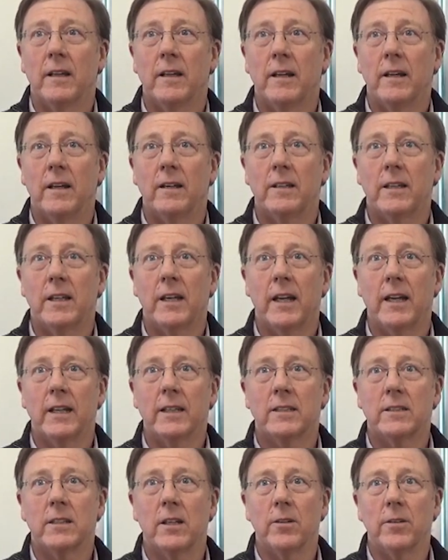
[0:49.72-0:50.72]
Okay,
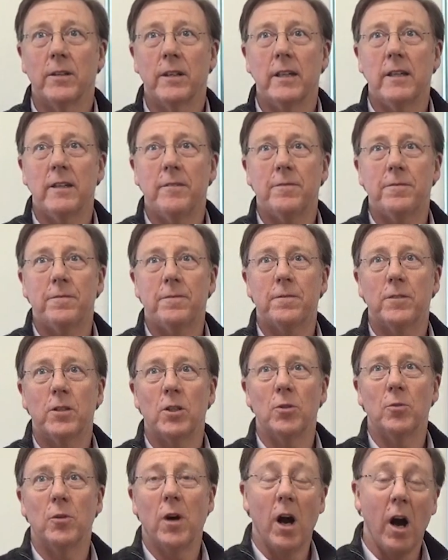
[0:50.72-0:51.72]
so if
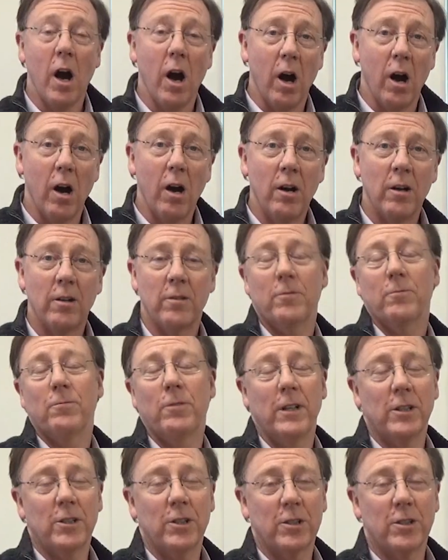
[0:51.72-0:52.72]
you are
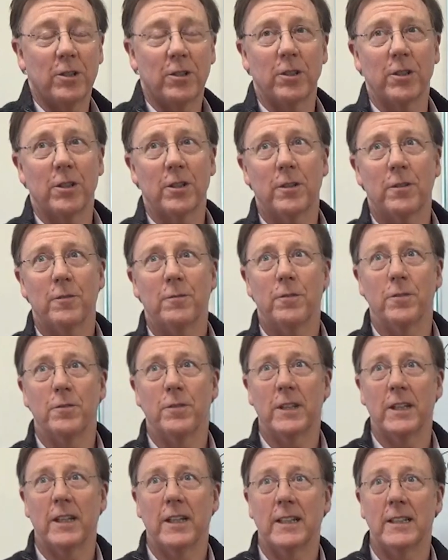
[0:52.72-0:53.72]
registered for
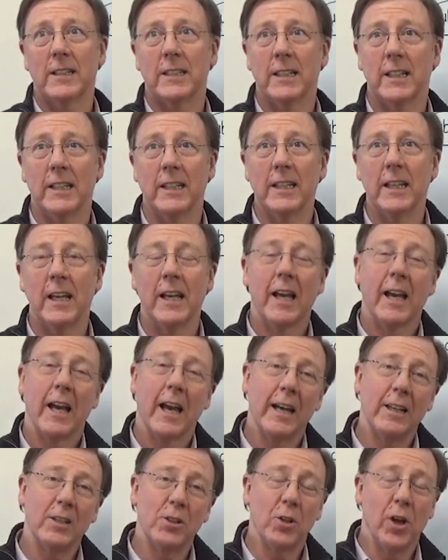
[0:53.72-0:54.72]
VAT
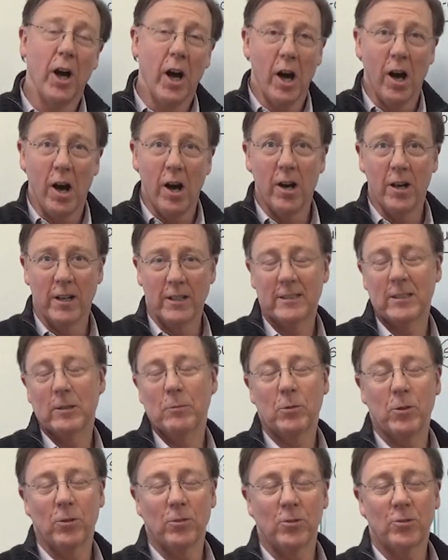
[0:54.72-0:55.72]
and you are a
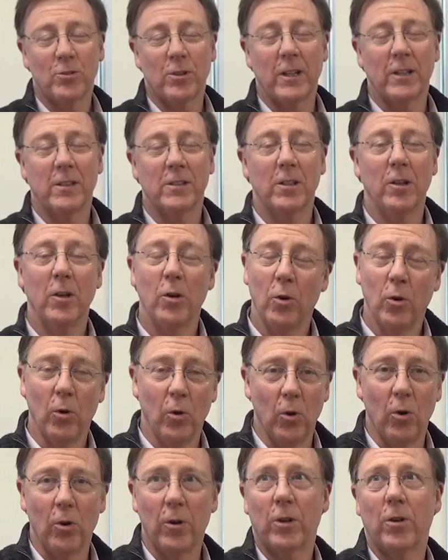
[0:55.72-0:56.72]
subcontractor
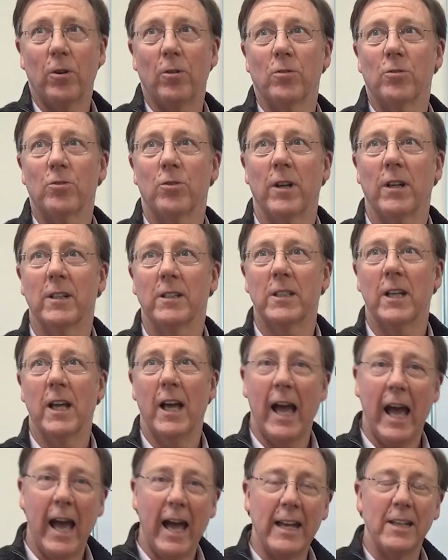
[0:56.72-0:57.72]
or a contractor
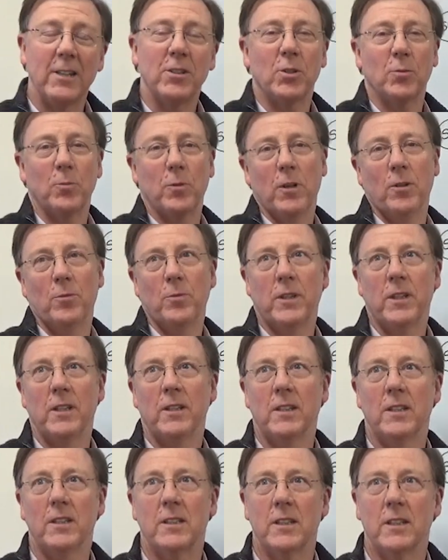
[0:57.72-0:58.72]
and you work
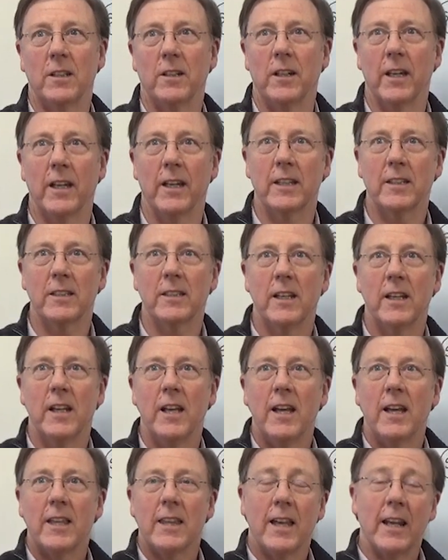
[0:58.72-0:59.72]
within the CIS,
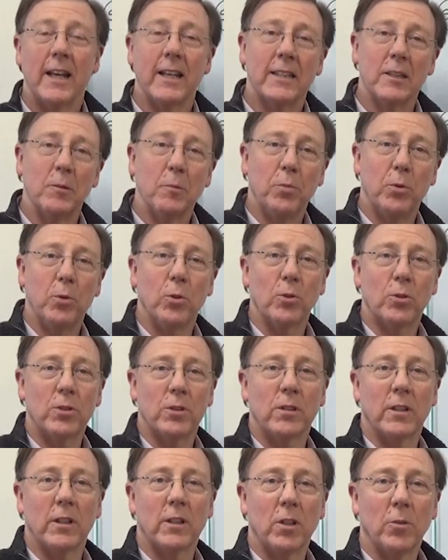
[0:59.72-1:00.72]
then it's
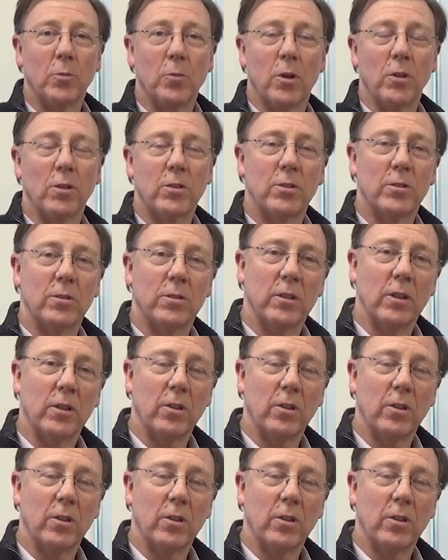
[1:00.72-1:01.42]
important that you watch the